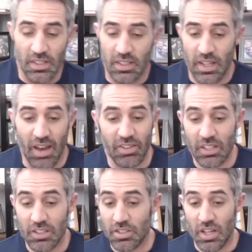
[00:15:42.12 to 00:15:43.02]
having it
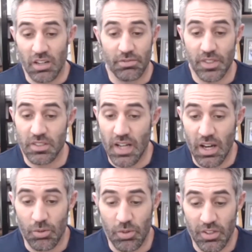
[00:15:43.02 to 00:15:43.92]
just kind of fizzle
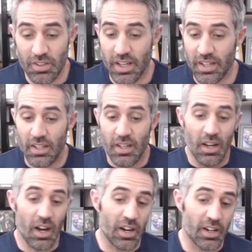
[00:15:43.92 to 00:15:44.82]
out where you're like,
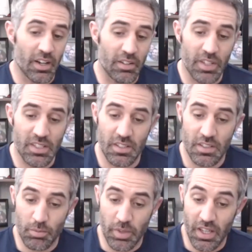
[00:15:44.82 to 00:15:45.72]
all right, I invested
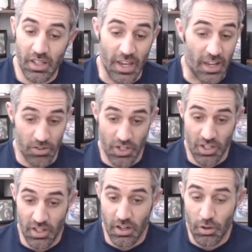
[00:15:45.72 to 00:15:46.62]
some energy
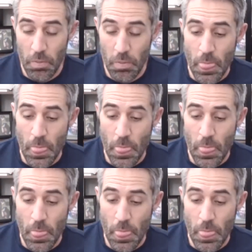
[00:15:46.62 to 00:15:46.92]
there.